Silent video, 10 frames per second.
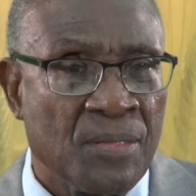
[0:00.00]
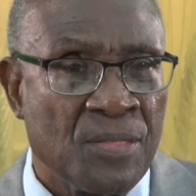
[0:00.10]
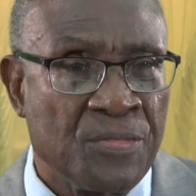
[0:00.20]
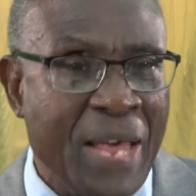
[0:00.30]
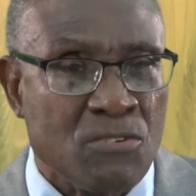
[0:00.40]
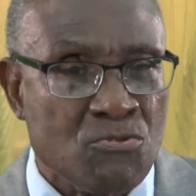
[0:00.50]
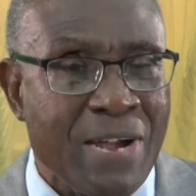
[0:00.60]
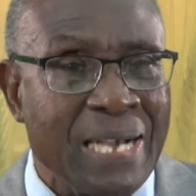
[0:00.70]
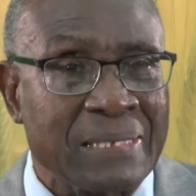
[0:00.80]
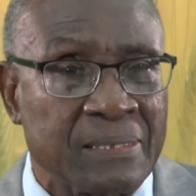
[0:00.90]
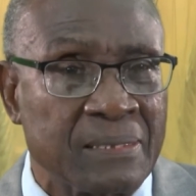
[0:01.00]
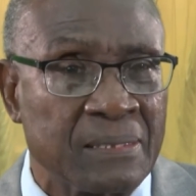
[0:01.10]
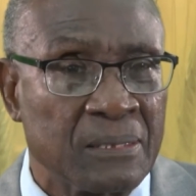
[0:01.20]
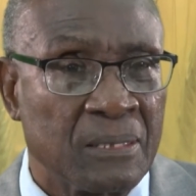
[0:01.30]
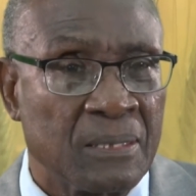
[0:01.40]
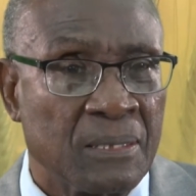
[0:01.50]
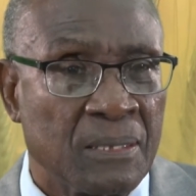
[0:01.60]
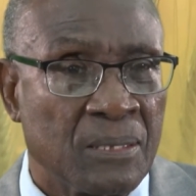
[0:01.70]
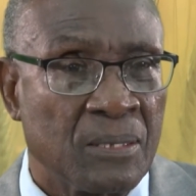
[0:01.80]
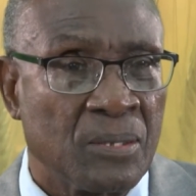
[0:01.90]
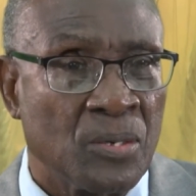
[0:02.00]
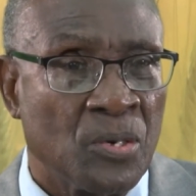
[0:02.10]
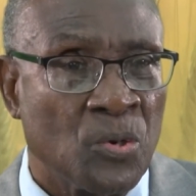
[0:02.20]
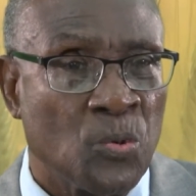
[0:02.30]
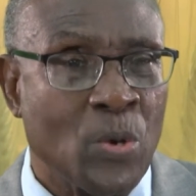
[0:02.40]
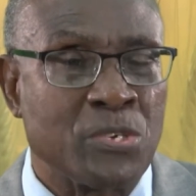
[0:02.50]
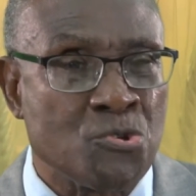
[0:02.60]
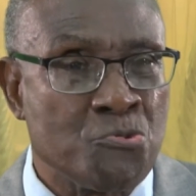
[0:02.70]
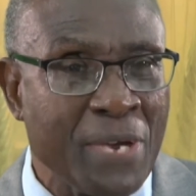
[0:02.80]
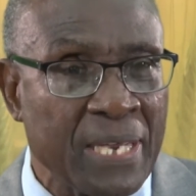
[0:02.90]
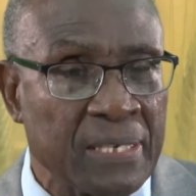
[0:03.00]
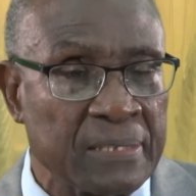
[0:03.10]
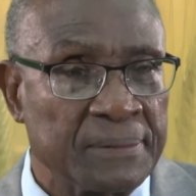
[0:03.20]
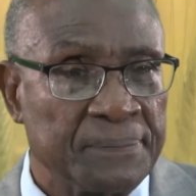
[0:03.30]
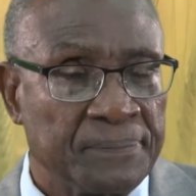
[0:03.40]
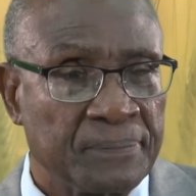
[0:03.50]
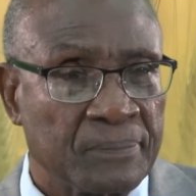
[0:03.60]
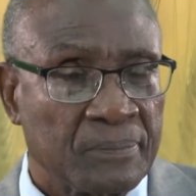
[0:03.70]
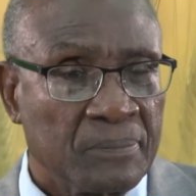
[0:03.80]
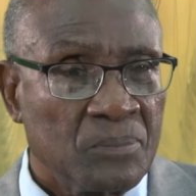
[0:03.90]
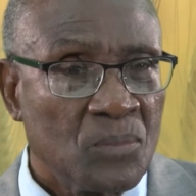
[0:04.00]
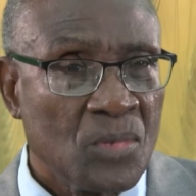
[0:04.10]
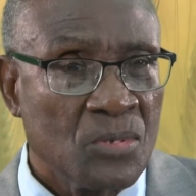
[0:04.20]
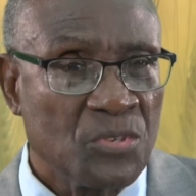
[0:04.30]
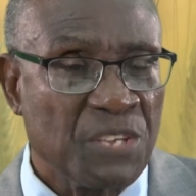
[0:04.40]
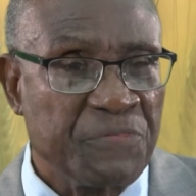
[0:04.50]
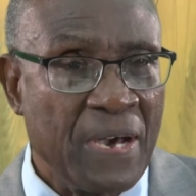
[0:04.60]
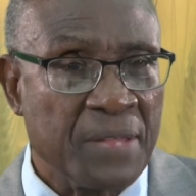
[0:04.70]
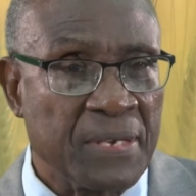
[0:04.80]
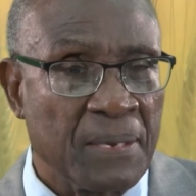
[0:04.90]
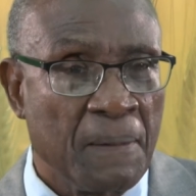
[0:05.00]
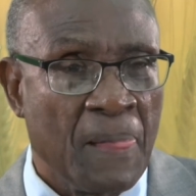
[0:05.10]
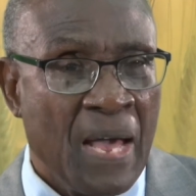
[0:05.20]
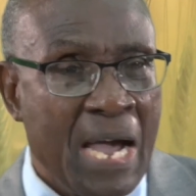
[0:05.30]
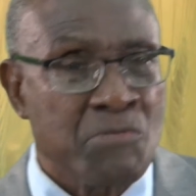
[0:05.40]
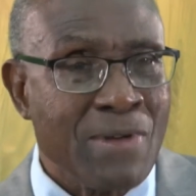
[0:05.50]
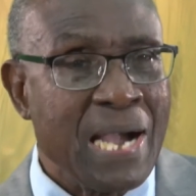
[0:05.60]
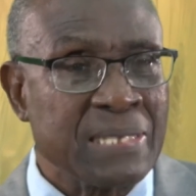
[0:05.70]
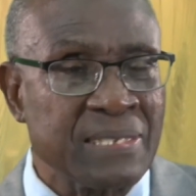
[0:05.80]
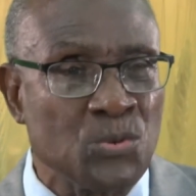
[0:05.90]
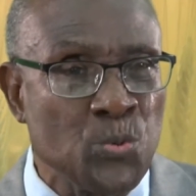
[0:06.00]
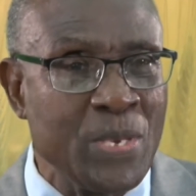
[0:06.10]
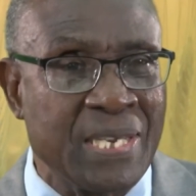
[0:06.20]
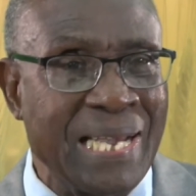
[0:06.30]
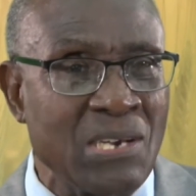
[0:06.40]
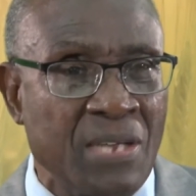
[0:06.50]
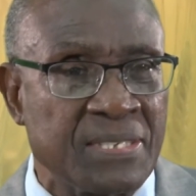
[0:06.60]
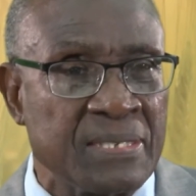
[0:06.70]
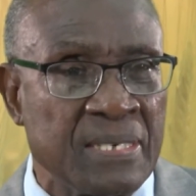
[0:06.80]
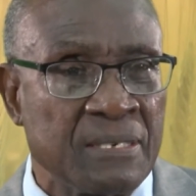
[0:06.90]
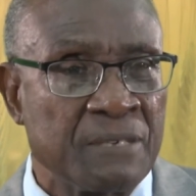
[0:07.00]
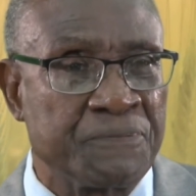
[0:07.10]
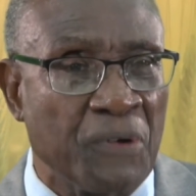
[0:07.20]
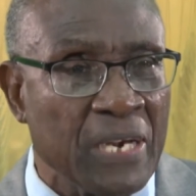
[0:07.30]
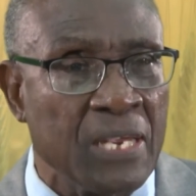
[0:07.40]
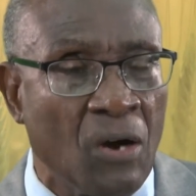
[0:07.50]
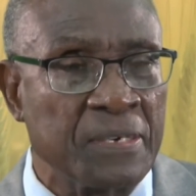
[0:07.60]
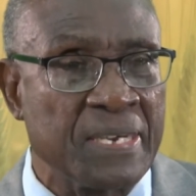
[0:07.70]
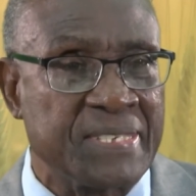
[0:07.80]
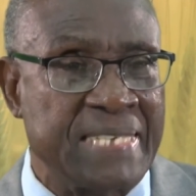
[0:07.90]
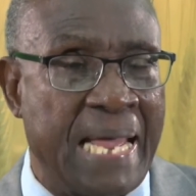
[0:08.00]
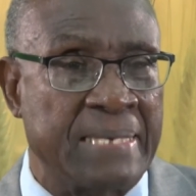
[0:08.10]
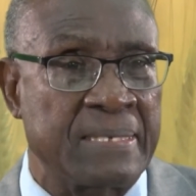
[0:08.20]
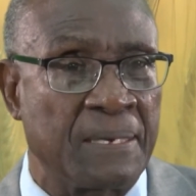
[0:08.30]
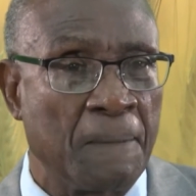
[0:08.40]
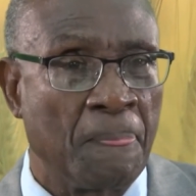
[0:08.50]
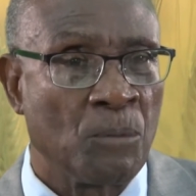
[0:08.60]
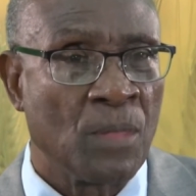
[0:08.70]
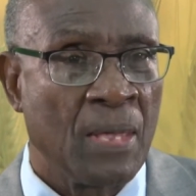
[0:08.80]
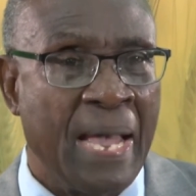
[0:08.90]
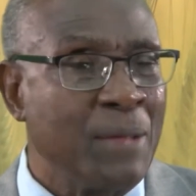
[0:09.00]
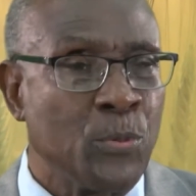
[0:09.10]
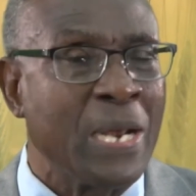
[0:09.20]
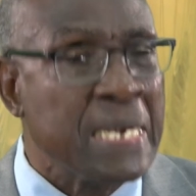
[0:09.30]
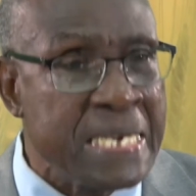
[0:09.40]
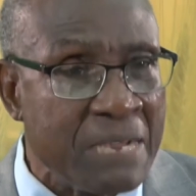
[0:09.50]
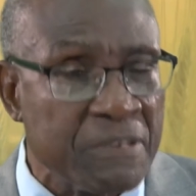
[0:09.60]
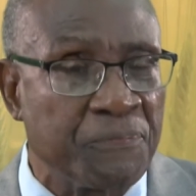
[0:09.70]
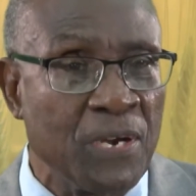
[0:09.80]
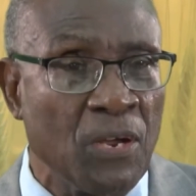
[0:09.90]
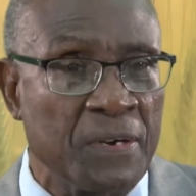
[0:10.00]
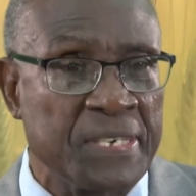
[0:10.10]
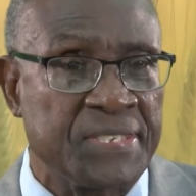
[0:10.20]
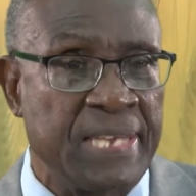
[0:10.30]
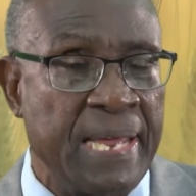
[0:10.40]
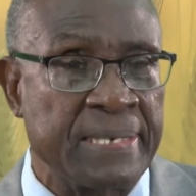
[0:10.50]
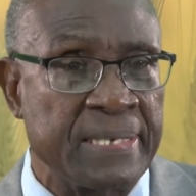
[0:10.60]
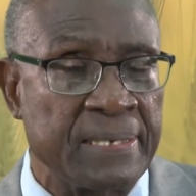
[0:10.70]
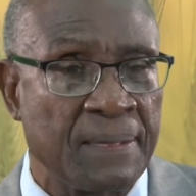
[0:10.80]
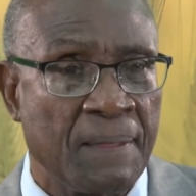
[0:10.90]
That wrath was real to the Father. A wrath that we cannot fully understand and will never fully understand.